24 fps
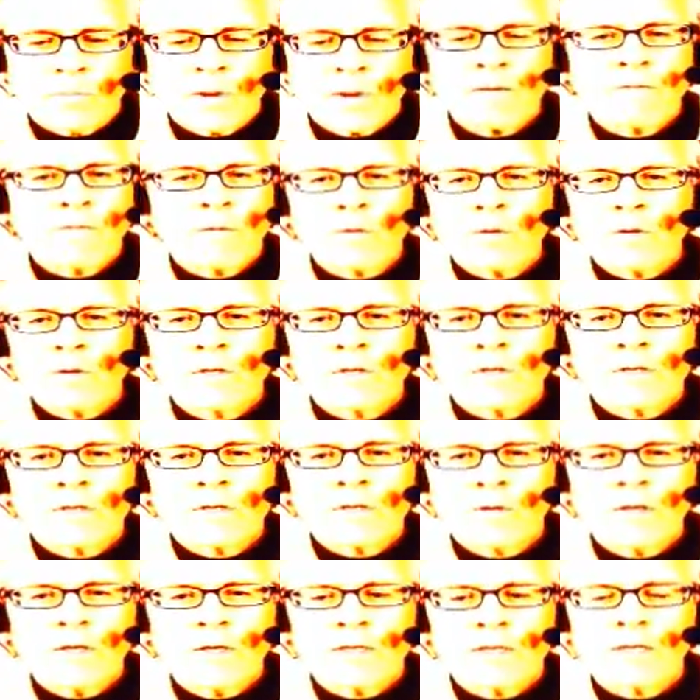That forest
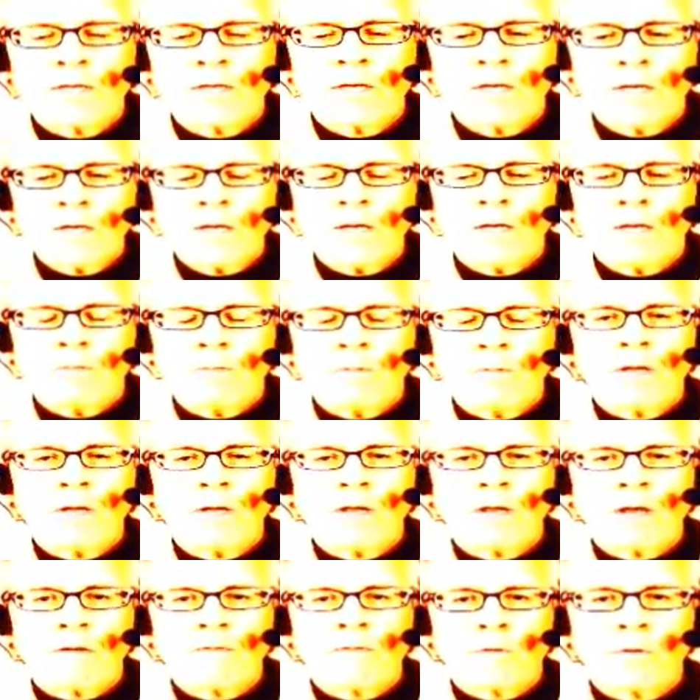of trees doesn't need to be
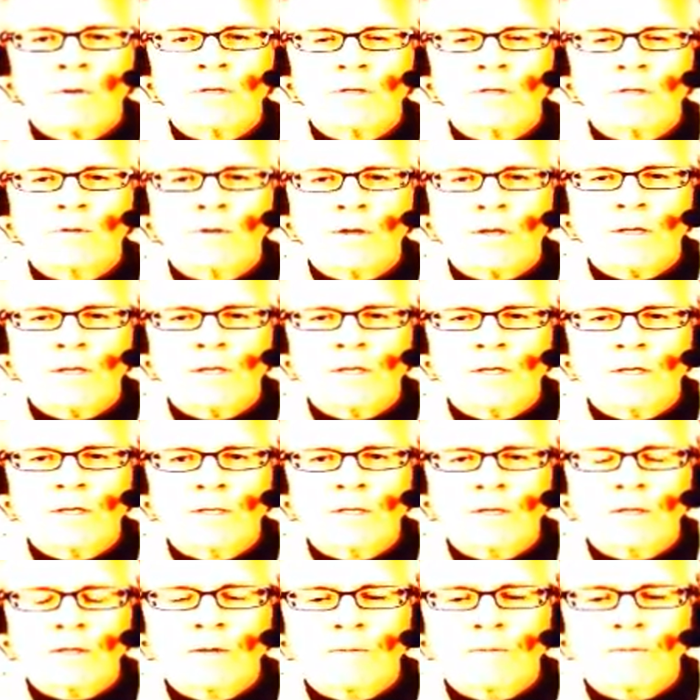that forest of trees.
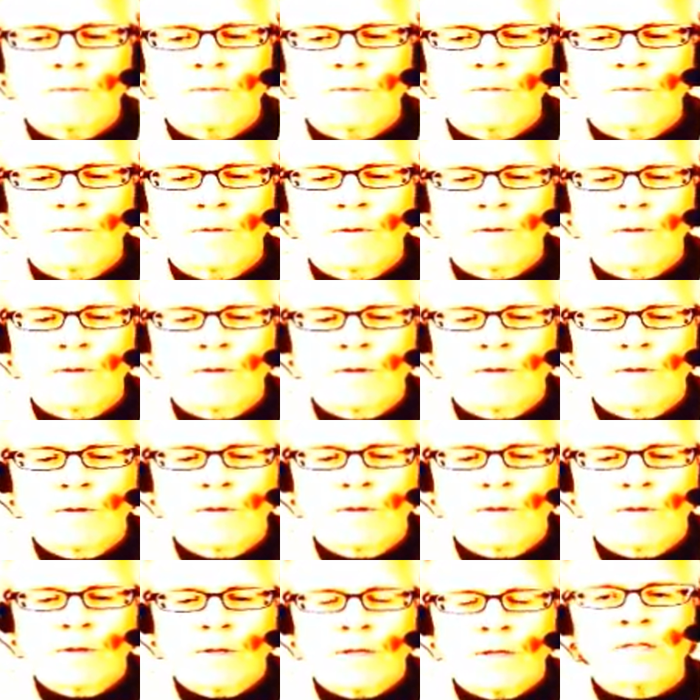
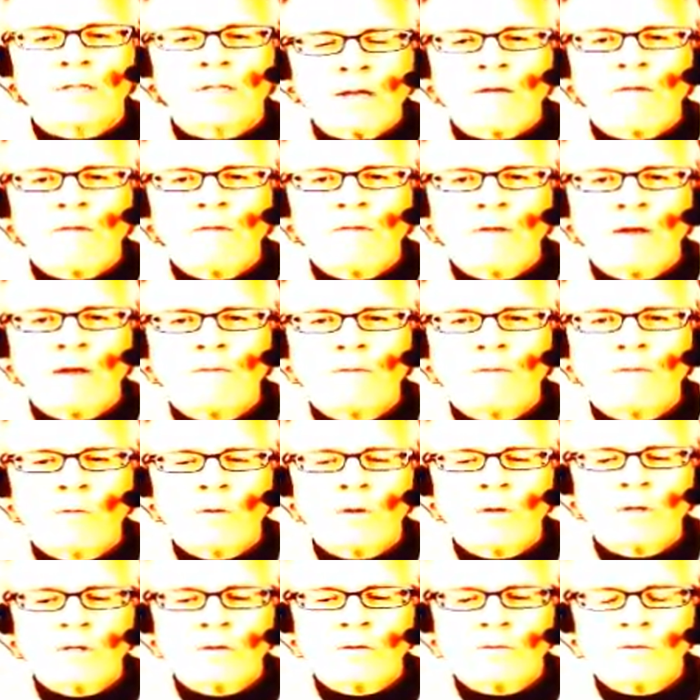Instead of that
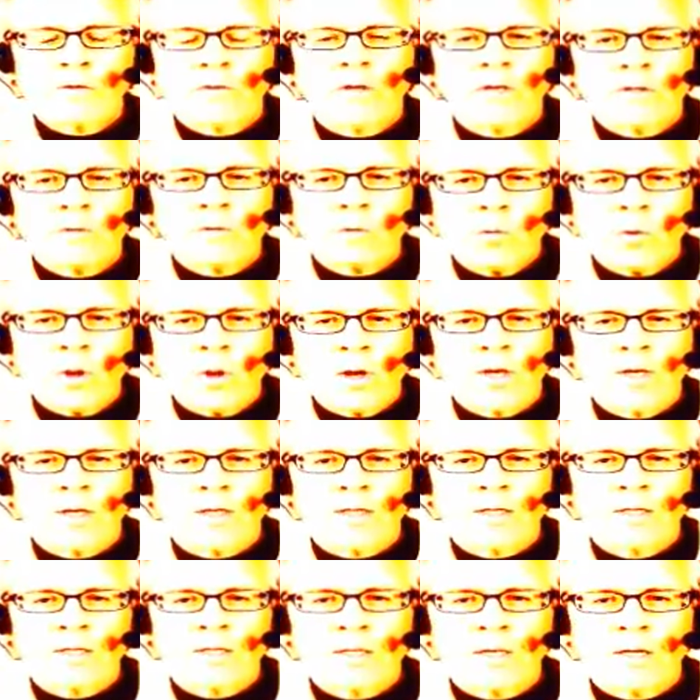forest of trees,
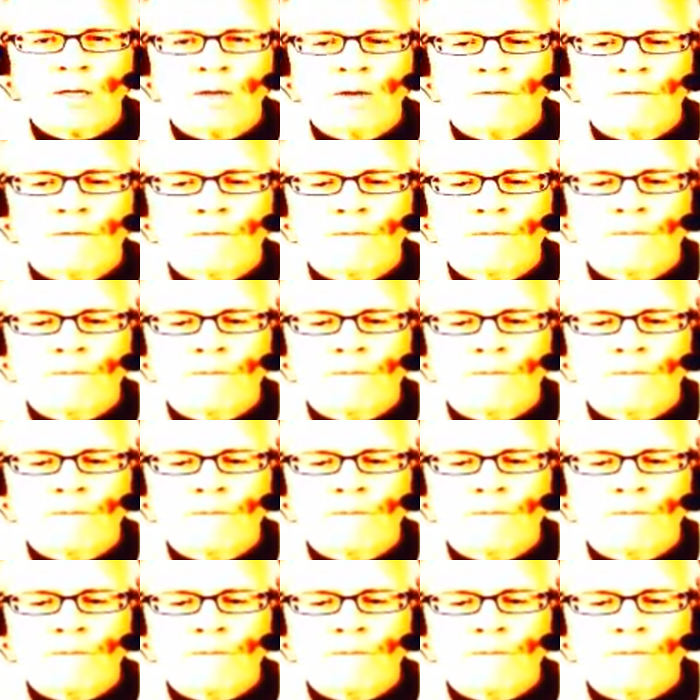oneness is seen.